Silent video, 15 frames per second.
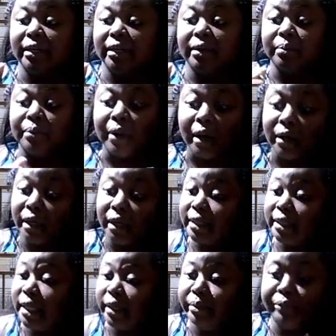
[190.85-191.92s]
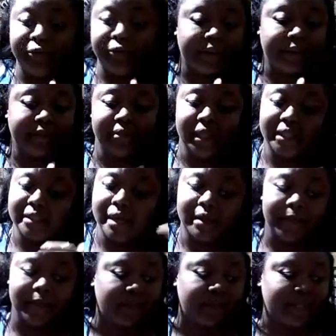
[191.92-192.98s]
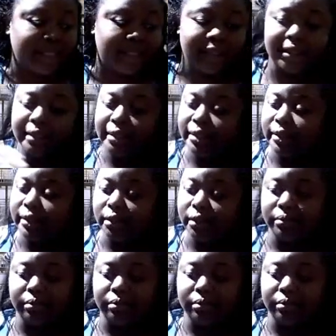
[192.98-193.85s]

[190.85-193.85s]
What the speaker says: brought us up from the time I was 6 to